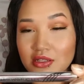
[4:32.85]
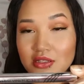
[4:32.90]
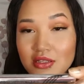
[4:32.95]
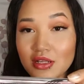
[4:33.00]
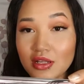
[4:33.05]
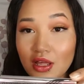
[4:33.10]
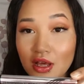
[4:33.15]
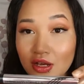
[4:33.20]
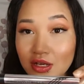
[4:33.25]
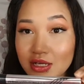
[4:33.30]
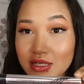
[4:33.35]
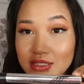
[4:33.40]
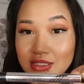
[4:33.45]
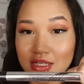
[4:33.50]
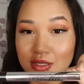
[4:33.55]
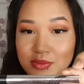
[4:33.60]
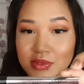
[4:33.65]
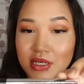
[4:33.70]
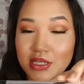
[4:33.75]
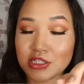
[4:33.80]
The longest
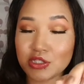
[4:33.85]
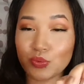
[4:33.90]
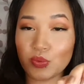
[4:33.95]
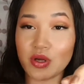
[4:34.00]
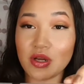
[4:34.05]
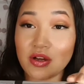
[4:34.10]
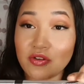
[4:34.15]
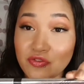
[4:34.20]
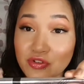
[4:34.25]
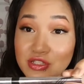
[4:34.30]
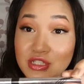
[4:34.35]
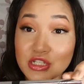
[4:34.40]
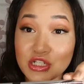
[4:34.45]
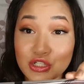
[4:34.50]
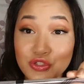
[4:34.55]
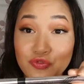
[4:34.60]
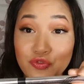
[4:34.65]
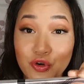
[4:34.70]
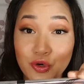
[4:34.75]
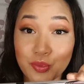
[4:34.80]
names, I swear,
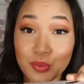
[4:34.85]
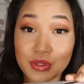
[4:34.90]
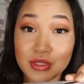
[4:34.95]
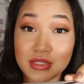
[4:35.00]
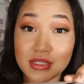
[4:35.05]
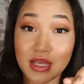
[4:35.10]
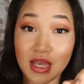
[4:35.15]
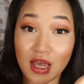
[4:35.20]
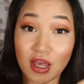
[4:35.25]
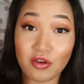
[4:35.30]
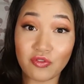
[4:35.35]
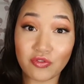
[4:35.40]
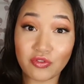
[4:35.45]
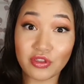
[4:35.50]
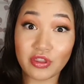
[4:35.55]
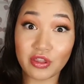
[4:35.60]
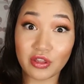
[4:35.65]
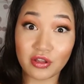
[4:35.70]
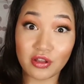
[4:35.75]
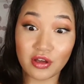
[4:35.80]
Physician Formulas have
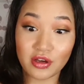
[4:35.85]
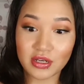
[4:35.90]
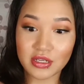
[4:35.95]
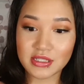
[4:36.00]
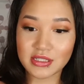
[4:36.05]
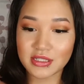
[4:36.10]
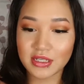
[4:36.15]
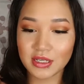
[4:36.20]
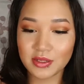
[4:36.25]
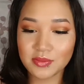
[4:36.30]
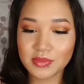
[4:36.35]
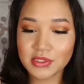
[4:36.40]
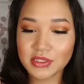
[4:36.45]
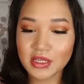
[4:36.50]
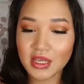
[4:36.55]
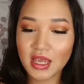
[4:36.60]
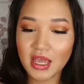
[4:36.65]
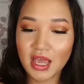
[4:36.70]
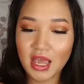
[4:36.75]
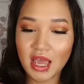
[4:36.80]
the longest names.
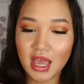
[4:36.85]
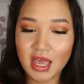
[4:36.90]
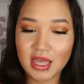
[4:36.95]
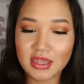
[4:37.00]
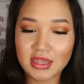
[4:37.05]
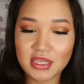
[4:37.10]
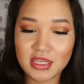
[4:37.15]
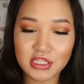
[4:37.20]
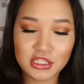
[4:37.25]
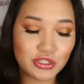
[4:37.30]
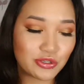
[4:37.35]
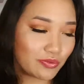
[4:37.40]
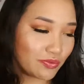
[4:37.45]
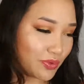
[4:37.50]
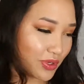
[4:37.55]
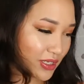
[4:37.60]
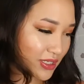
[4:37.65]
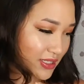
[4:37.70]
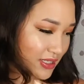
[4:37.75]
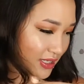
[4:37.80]
And this
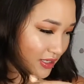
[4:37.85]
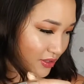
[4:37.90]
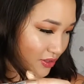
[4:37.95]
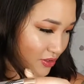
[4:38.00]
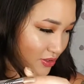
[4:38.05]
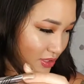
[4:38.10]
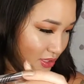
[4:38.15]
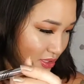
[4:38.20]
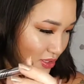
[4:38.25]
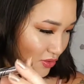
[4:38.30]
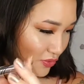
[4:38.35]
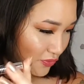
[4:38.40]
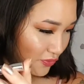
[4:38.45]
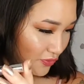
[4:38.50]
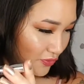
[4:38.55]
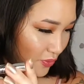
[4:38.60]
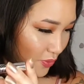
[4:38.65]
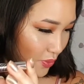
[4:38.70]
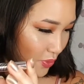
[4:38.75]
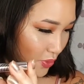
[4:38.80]
retails
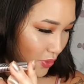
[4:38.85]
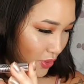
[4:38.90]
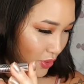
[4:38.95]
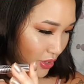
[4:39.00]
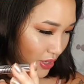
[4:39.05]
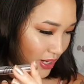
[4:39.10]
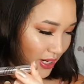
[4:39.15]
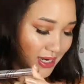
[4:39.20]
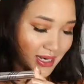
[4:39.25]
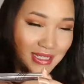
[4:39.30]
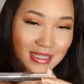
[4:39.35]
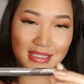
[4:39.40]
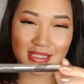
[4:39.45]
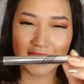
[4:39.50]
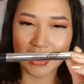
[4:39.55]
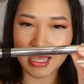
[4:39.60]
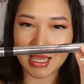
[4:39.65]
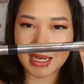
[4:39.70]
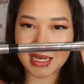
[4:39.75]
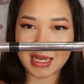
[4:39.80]
for
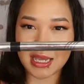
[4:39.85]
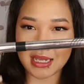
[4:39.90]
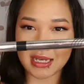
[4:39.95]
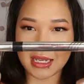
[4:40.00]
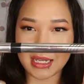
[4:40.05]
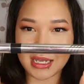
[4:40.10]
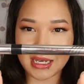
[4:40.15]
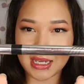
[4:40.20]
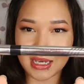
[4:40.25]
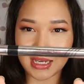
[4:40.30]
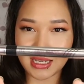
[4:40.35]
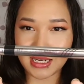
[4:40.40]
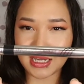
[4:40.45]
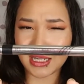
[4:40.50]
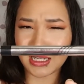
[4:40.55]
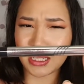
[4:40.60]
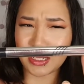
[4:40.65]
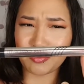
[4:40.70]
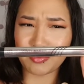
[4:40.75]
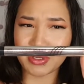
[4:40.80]
$10.99
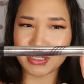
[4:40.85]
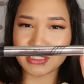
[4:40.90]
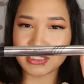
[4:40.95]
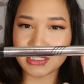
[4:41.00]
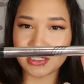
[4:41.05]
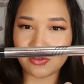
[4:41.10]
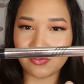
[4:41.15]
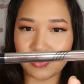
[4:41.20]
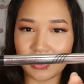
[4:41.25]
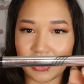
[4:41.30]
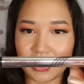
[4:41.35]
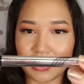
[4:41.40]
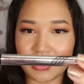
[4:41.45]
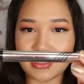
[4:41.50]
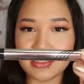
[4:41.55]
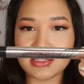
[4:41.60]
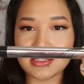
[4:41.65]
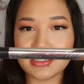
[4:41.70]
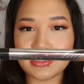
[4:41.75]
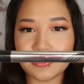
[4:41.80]
at like my
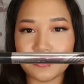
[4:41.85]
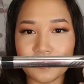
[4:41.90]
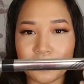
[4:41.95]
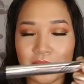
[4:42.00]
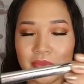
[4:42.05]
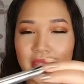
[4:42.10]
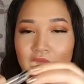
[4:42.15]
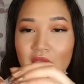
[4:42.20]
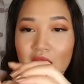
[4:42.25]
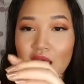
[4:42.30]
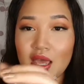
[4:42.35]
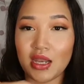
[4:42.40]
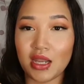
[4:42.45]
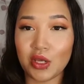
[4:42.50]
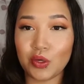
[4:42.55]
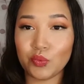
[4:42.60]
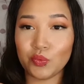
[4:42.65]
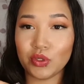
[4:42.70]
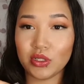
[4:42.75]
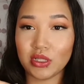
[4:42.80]
CVS, and
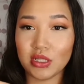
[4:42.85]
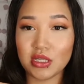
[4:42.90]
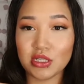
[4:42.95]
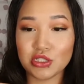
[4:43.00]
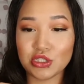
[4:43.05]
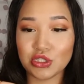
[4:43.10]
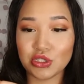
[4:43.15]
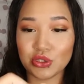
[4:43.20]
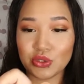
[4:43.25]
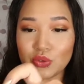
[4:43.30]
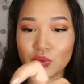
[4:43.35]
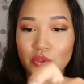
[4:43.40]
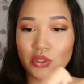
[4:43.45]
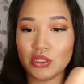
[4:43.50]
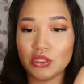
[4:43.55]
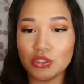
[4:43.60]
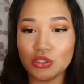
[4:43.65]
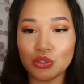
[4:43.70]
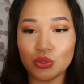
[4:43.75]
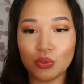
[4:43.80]
I really do
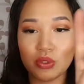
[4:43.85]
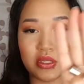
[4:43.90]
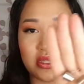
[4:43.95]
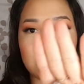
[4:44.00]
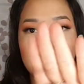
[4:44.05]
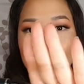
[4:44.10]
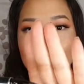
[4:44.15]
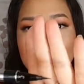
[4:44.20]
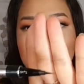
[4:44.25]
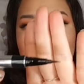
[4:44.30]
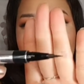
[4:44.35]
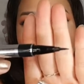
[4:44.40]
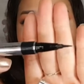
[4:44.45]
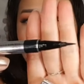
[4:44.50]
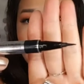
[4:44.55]
enjoy this.